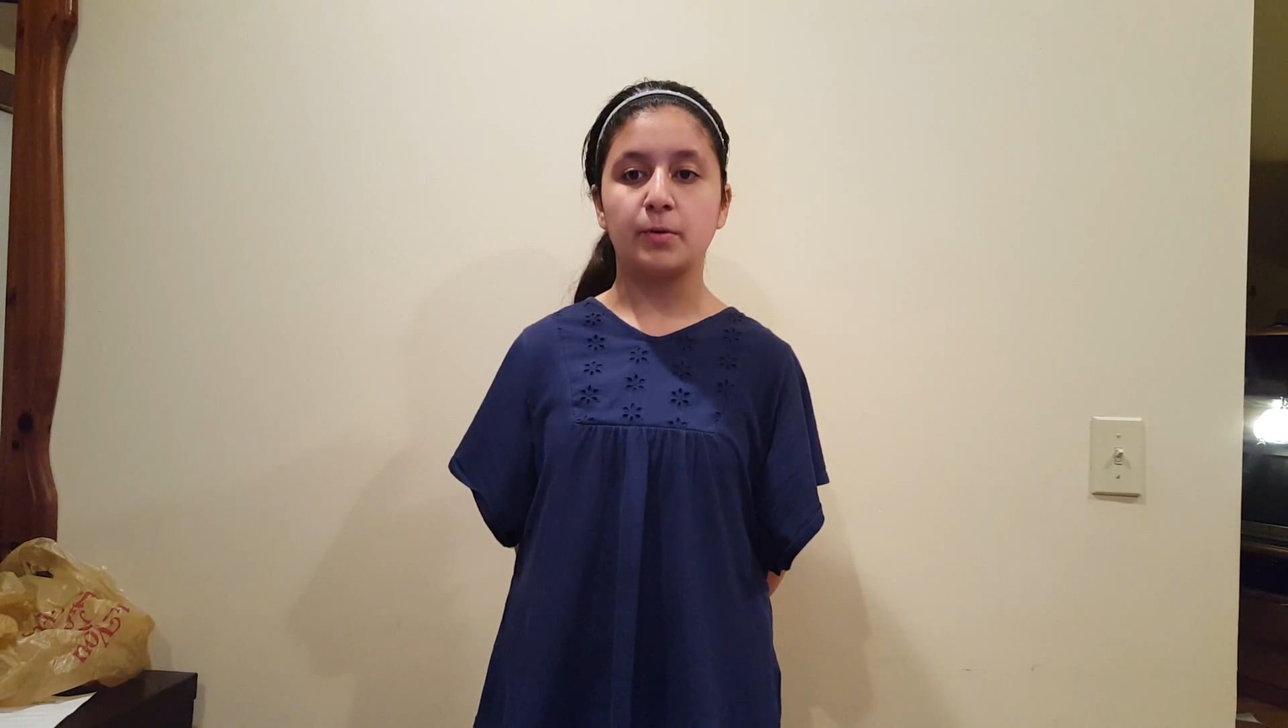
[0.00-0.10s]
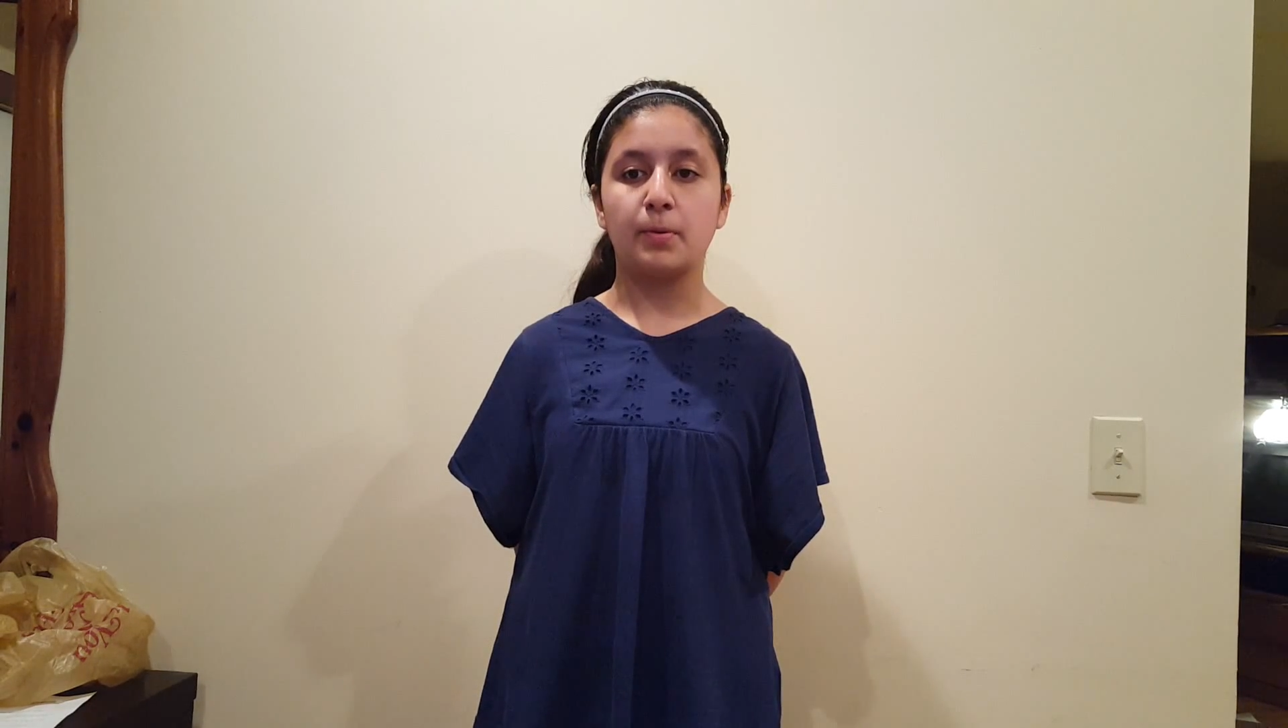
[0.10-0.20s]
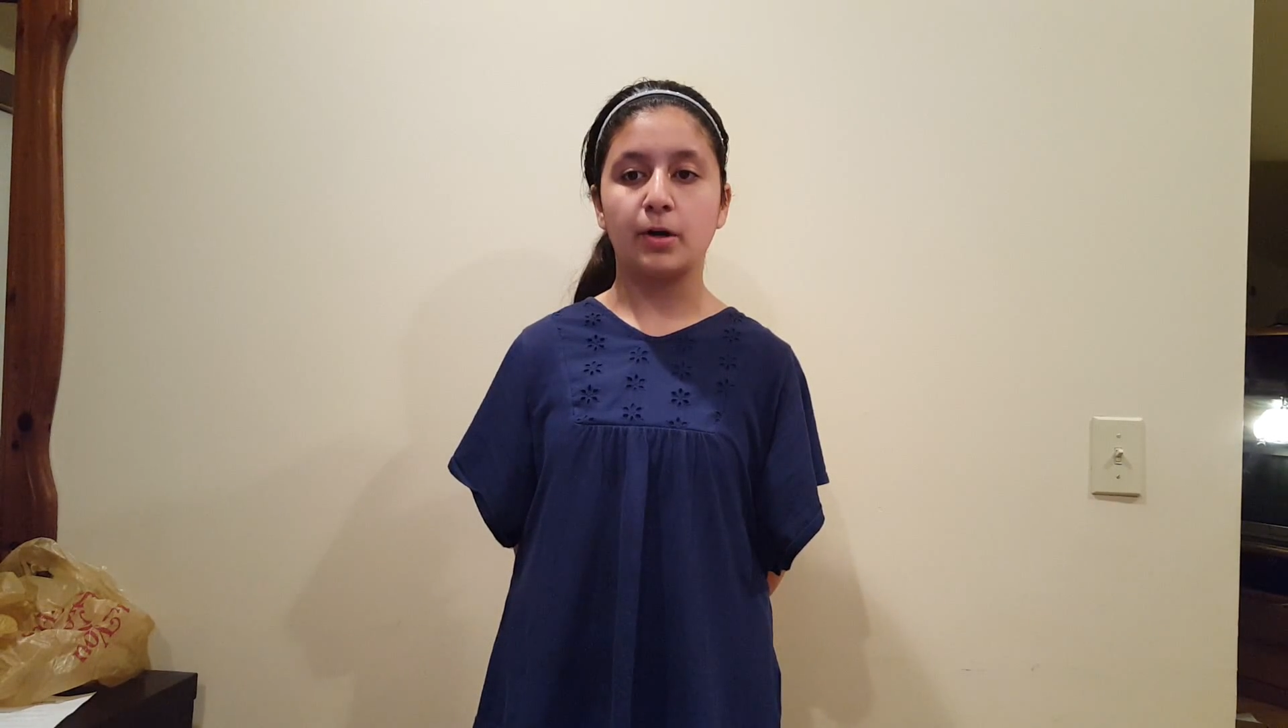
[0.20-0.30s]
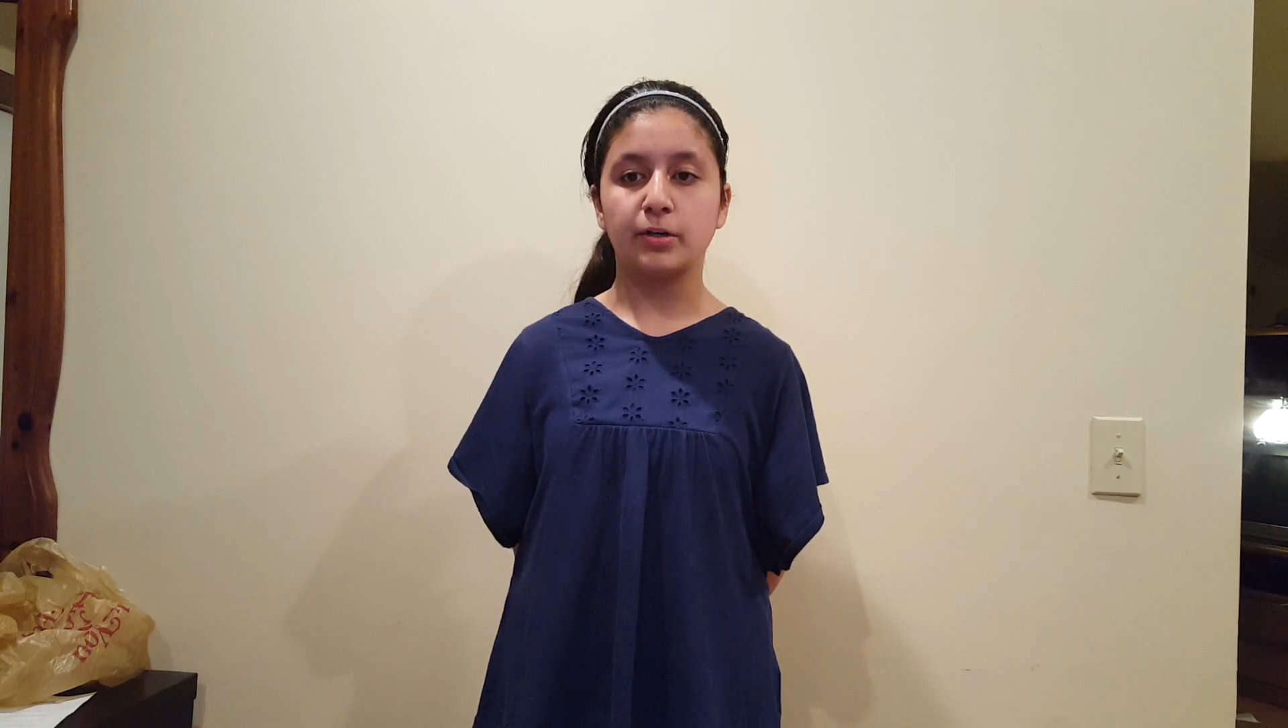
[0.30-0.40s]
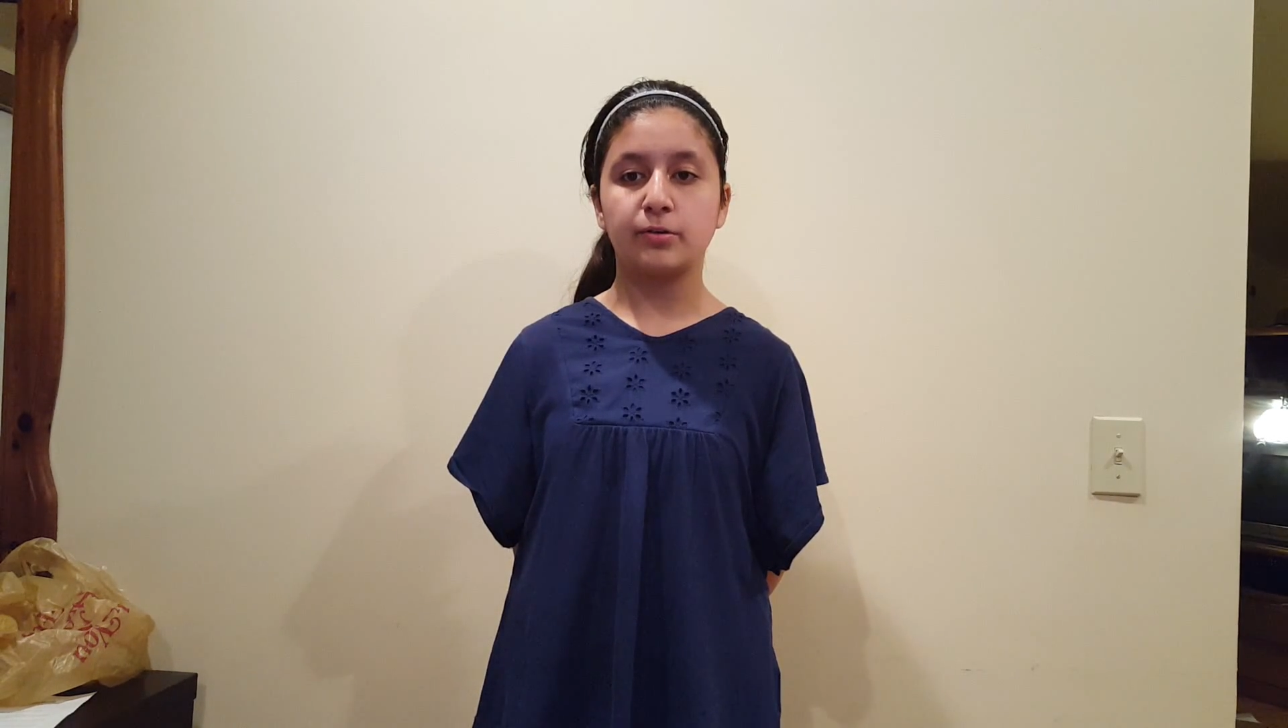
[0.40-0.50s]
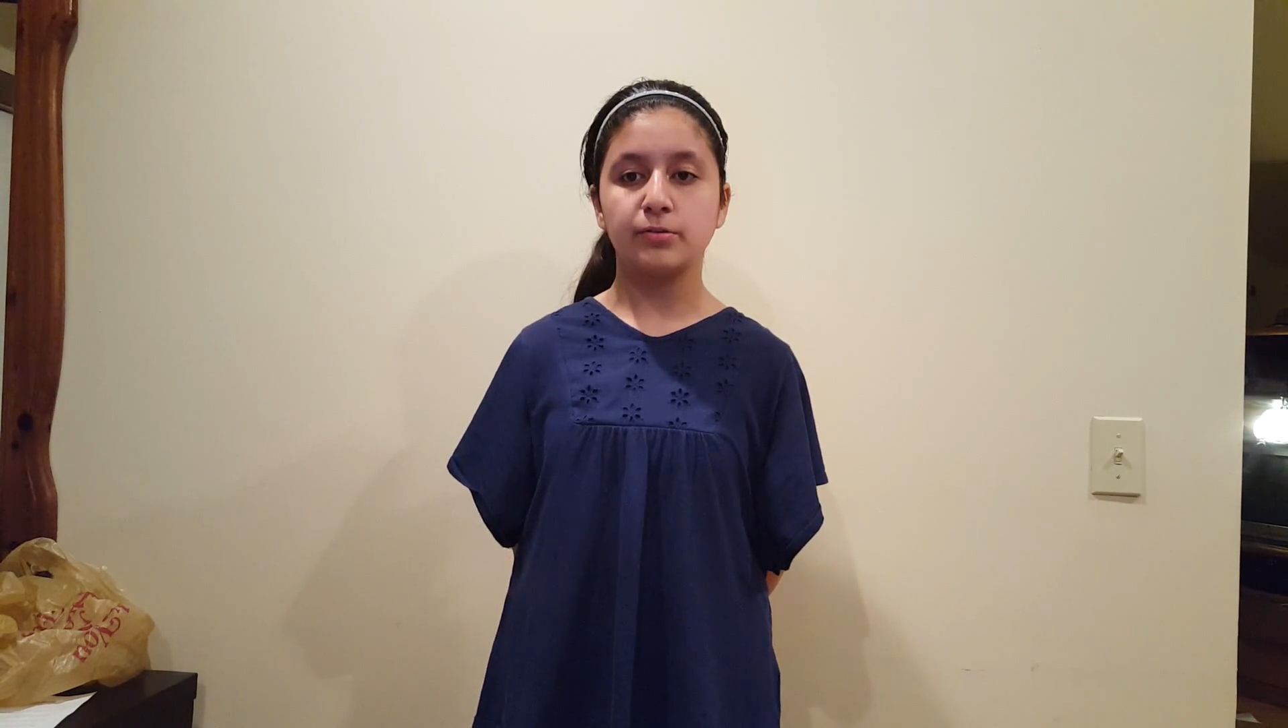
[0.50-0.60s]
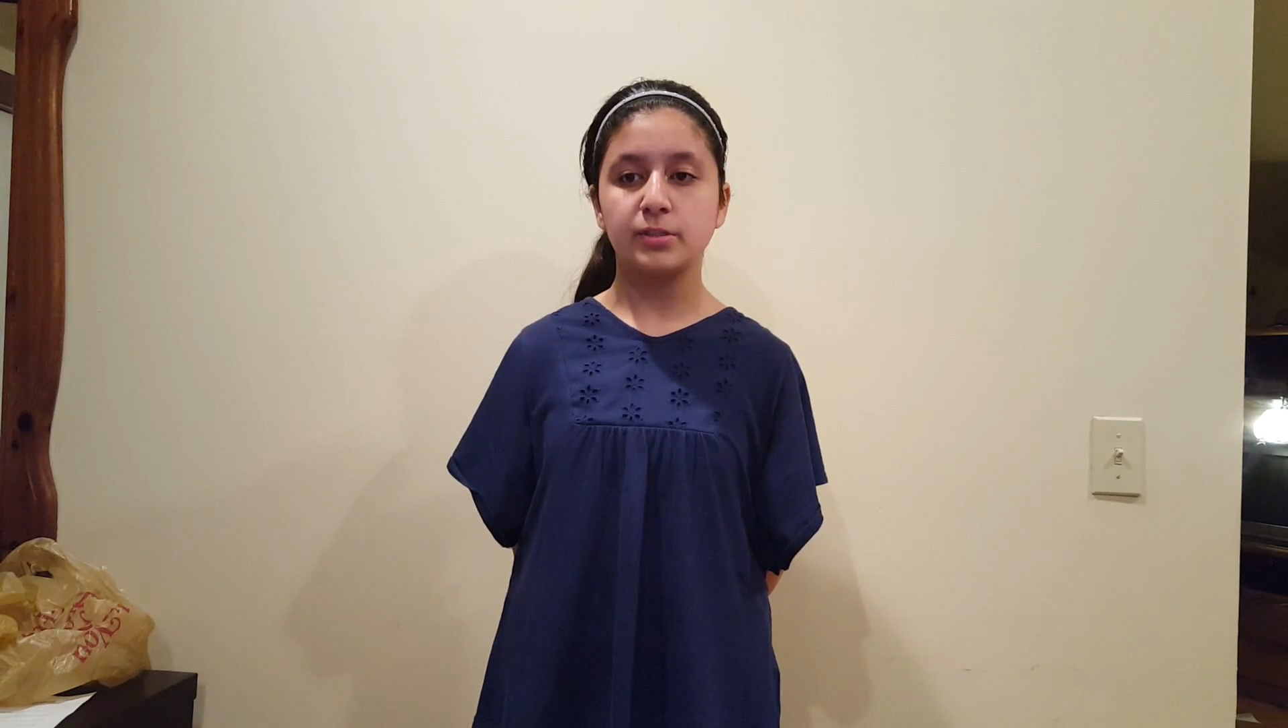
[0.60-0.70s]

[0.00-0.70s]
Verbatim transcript: Particle's